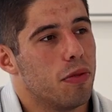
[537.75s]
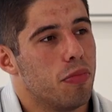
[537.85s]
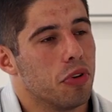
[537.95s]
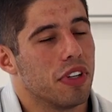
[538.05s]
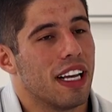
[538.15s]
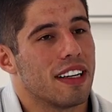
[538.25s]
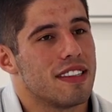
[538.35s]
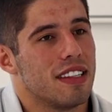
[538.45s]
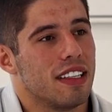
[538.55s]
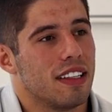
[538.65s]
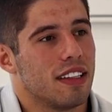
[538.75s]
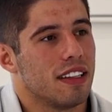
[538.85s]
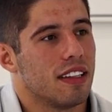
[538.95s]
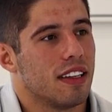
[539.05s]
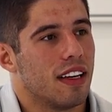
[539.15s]
build legacy,
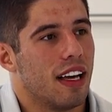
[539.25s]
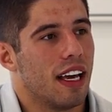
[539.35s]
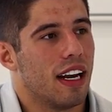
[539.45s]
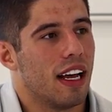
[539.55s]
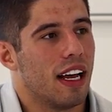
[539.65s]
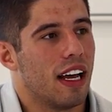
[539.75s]
and